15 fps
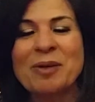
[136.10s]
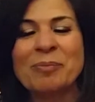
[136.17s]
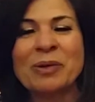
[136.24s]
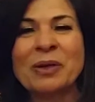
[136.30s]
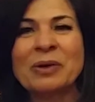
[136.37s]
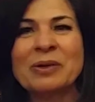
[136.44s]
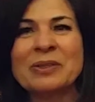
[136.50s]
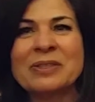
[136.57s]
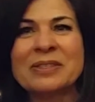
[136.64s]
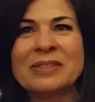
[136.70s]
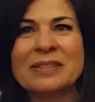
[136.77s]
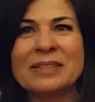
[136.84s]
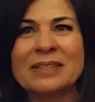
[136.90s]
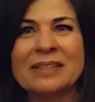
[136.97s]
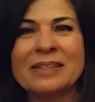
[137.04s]

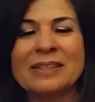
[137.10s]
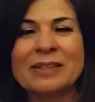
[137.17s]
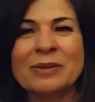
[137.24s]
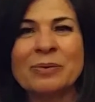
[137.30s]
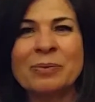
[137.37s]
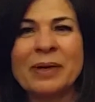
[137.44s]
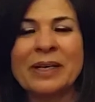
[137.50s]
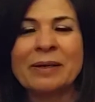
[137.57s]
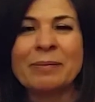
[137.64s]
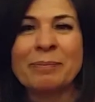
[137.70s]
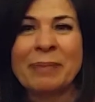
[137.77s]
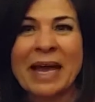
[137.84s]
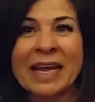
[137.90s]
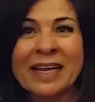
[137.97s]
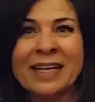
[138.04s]
Because
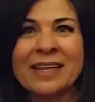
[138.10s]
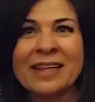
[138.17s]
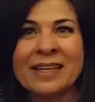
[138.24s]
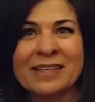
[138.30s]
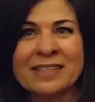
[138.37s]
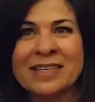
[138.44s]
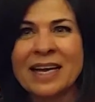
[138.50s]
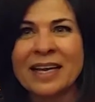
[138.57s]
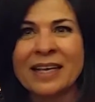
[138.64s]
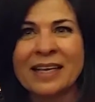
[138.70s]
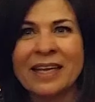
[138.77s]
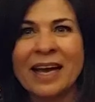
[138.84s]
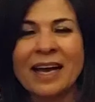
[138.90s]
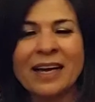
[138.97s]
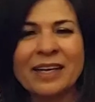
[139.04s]
when back in the
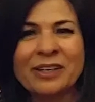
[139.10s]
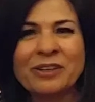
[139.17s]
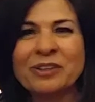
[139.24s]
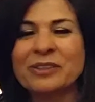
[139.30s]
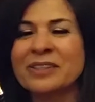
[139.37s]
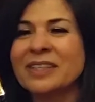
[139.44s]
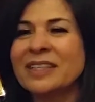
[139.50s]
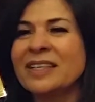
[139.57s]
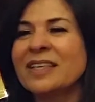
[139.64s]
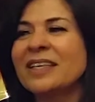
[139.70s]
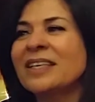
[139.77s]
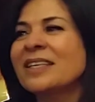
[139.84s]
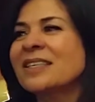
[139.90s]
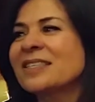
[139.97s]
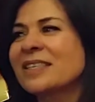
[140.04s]
day, I could
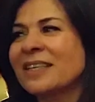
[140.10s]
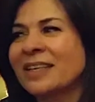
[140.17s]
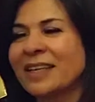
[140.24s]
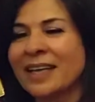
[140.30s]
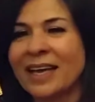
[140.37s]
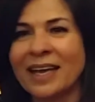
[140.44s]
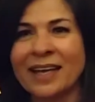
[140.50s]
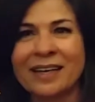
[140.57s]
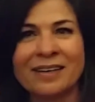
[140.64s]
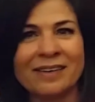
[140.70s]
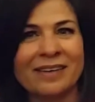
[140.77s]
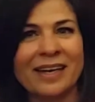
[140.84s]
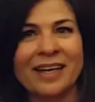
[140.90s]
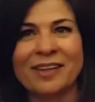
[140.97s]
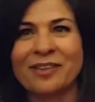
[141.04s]
easily handle
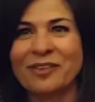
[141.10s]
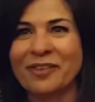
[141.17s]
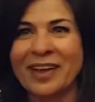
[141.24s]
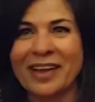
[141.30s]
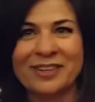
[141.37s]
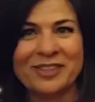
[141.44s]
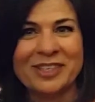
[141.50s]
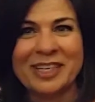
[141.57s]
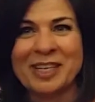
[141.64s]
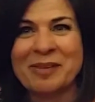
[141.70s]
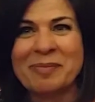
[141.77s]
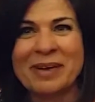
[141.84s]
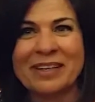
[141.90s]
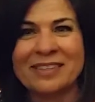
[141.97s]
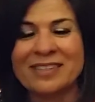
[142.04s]
like 300
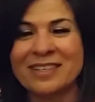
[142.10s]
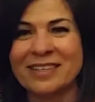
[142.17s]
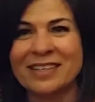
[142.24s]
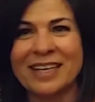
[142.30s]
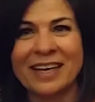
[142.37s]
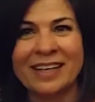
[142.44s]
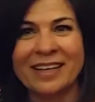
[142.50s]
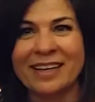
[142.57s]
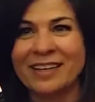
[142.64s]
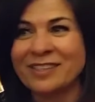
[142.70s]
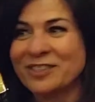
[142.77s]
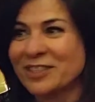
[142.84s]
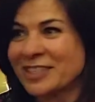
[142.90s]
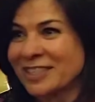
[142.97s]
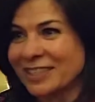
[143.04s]
emails a day
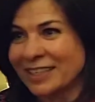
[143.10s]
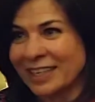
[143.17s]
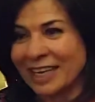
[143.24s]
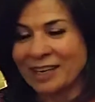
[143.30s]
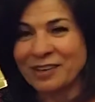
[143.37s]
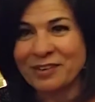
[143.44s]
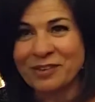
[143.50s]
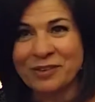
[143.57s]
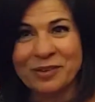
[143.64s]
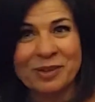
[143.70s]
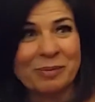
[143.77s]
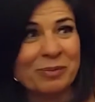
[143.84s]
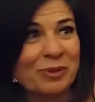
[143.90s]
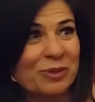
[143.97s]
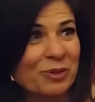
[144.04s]
and just get through
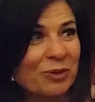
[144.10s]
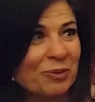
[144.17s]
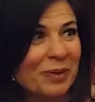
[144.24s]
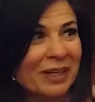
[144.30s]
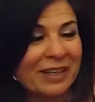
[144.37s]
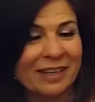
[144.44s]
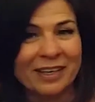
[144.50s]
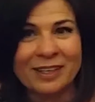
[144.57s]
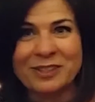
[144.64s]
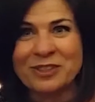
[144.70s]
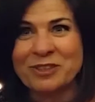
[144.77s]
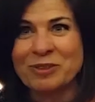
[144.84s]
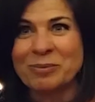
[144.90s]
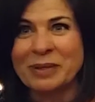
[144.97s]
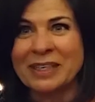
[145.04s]
them, do what needs
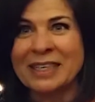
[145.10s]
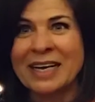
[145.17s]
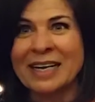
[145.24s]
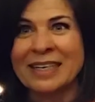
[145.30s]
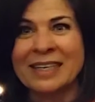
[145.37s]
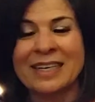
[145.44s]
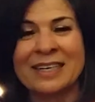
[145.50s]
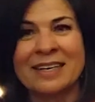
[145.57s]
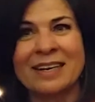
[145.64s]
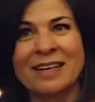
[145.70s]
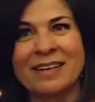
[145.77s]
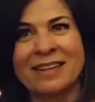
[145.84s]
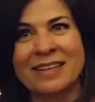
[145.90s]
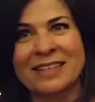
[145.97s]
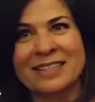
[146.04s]
to be done
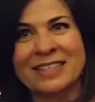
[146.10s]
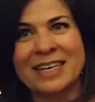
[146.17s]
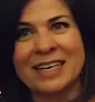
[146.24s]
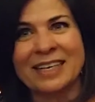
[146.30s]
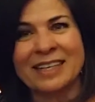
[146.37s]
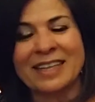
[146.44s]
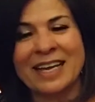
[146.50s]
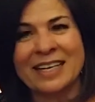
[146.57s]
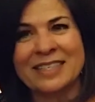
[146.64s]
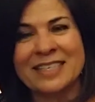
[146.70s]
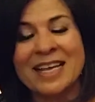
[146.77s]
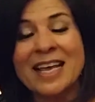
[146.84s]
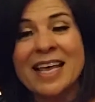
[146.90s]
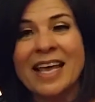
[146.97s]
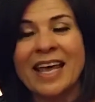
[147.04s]
and things like that.
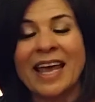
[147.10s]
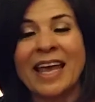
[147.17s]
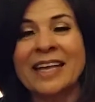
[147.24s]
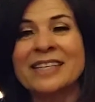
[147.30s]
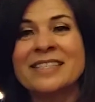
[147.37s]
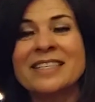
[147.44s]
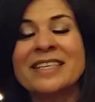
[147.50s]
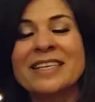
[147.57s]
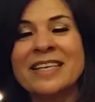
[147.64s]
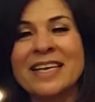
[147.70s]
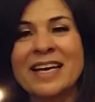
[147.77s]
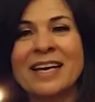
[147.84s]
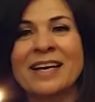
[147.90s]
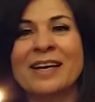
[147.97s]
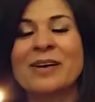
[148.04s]
And
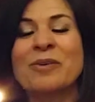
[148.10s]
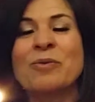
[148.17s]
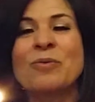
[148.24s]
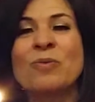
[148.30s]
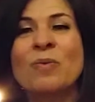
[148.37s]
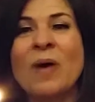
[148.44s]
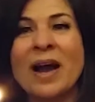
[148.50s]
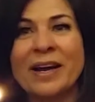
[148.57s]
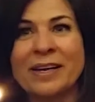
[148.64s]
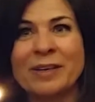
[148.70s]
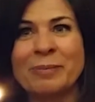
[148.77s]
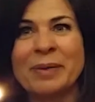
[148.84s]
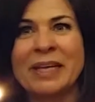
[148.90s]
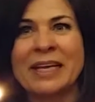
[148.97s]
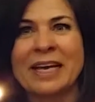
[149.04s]
here,
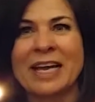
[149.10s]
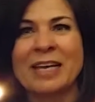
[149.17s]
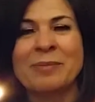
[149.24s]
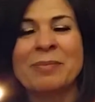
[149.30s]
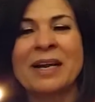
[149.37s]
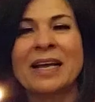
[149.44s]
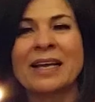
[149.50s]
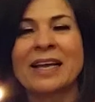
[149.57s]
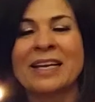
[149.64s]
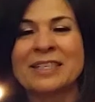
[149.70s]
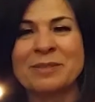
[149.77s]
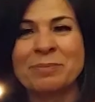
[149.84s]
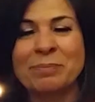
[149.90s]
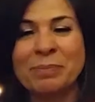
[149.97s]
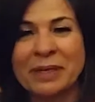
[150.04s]
one became like
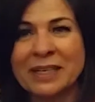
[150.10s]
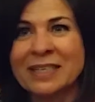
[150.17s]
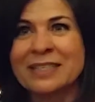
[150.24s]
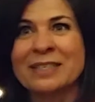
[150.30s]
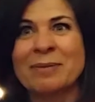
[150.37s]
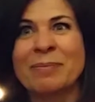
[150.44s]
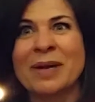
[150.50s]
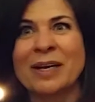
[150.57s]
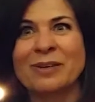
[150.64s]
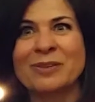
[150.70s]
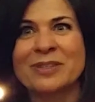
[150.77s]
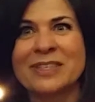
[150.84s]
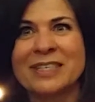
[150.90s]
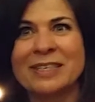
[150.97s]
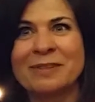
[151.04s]
as big as a
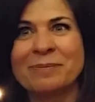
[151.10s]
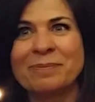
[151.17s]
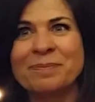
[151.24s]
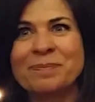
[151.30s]
mountain.